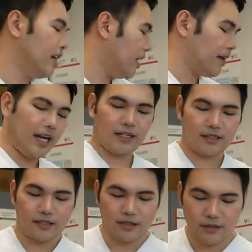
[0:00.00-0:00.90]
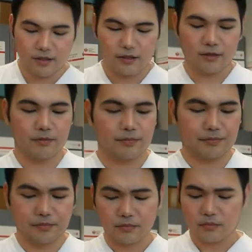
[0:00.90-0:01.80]
Alright, so
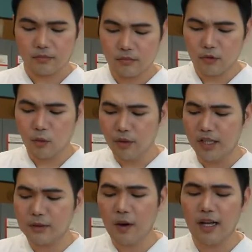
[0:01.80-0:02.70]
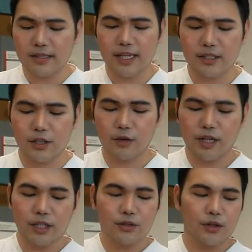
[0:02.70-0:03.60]
with this process, you don't
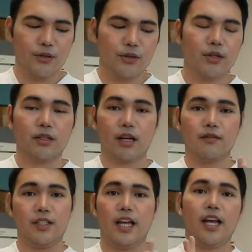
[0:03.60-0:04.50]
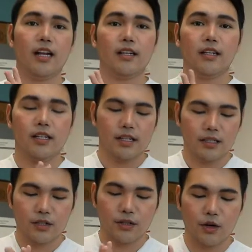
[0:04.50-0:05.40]
need to use your gloves yet
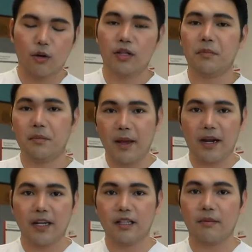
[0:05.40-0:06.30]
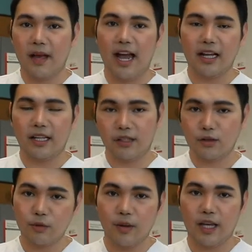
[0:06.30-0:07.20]
since you're only preparing the bag and the
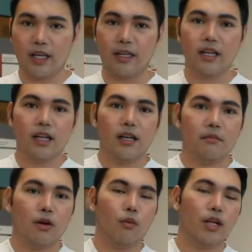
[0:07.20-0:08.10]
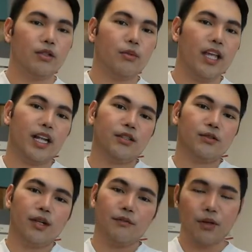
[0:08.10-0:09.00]
tubing. But once we get
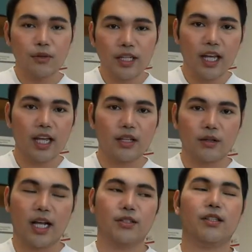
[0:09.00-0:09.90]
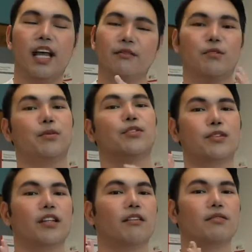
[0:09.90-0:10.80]
into infusing it, you actually have to put
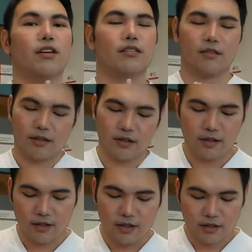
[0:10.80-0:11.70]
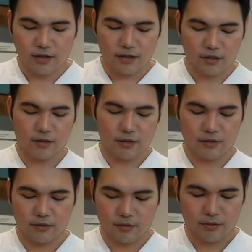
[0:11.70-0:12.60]
your gloves on. So
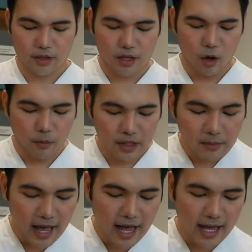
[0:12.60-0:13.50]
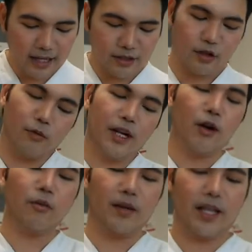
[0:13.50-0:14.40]
I'm gonna open the bag. It's already
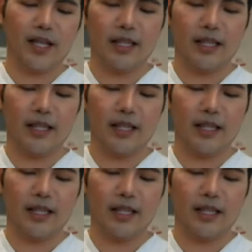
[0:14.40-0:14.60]
open.